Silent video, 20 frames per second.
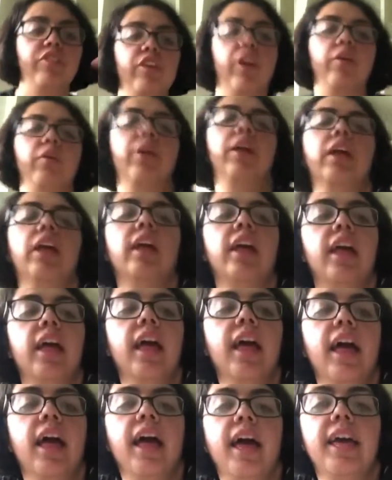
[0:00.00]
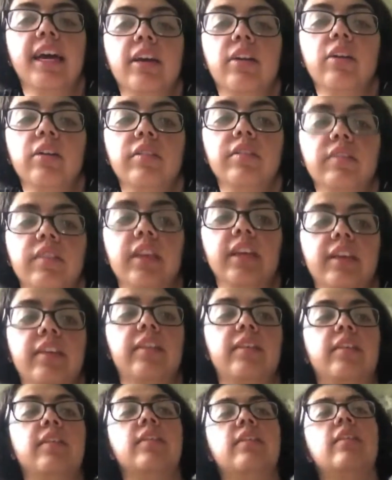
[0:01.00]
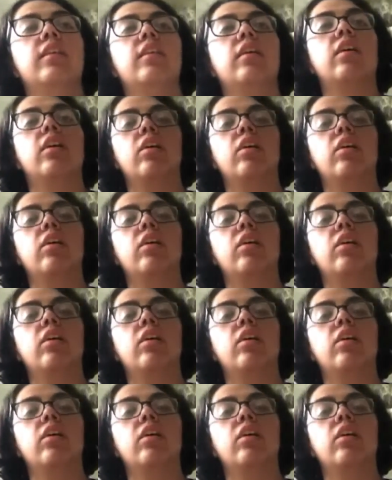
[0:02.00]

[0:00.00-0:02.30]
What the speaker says: So, I got this